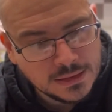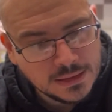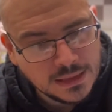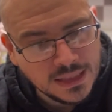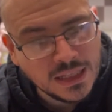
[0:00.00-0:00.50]

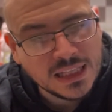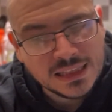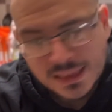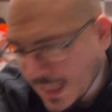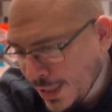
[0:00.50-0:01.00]
and then
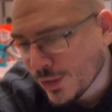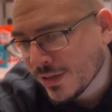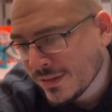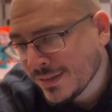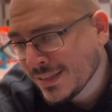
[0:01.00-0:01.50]

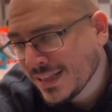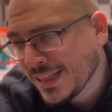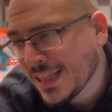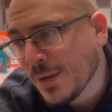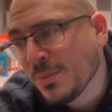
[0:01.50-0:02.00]
later
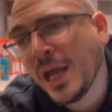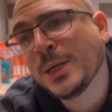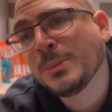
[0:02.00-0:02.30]
they paid him